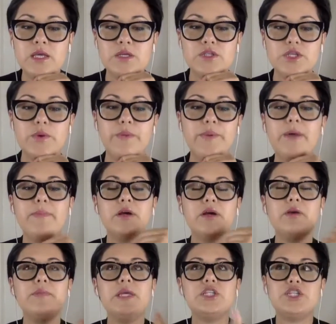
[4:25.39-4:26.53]
So about
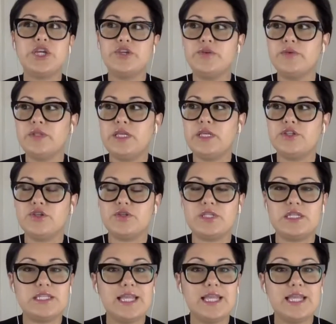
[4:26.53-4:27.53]
becoming genuinely interested,